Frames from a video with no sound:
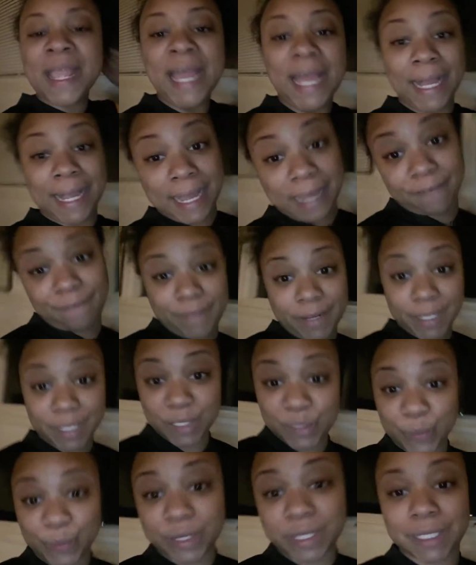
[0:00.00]
Got a funny
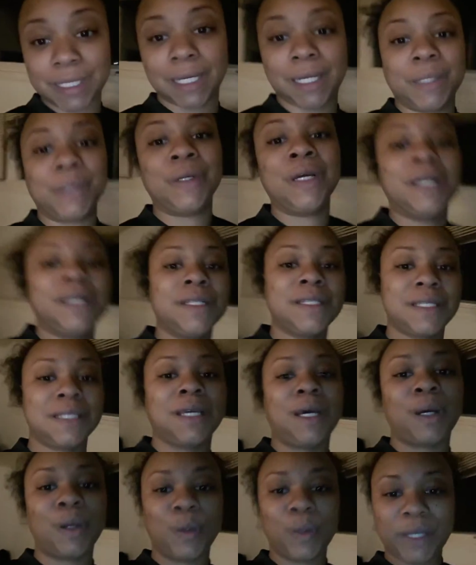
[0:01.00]
story to tell.
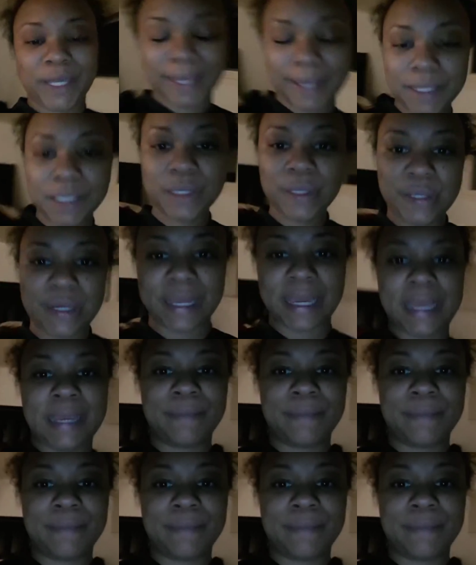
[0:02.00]
So, yesterday,